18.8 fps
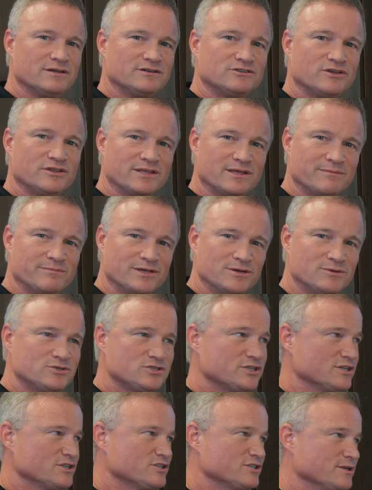to the immune
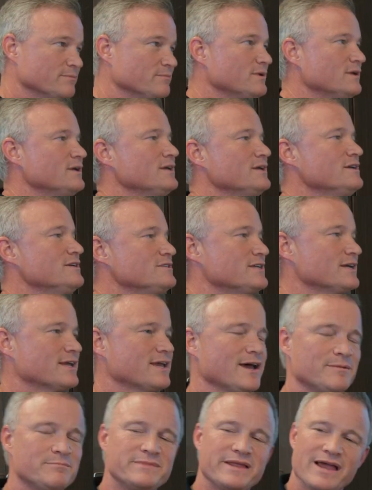system to
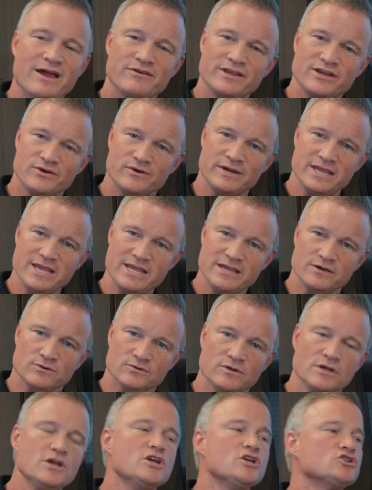come down here and heal.